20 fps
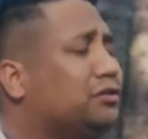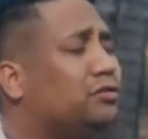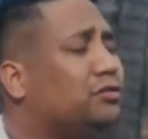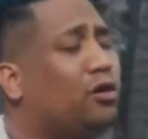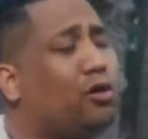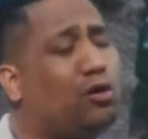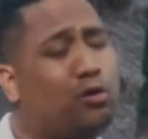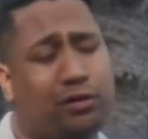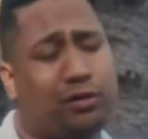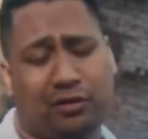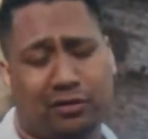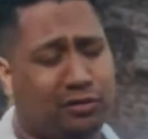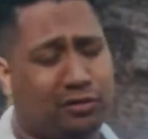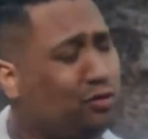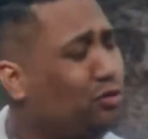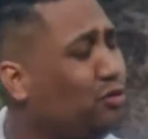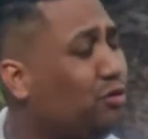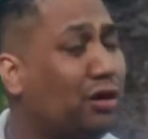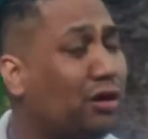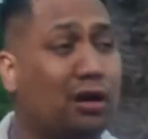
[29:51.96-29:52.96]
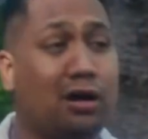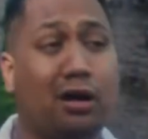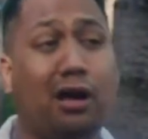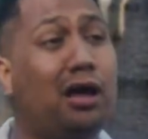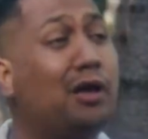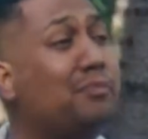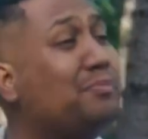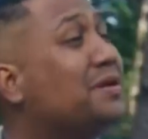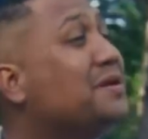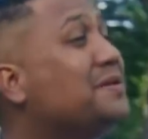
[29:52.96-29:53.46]
Wasn't holding
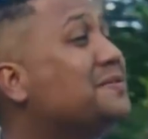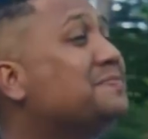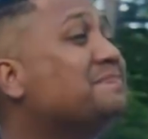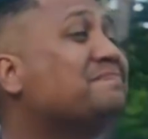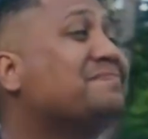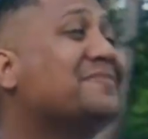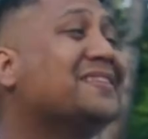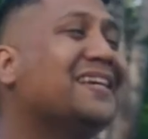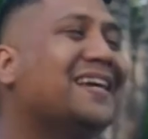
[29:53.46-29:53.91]
you up,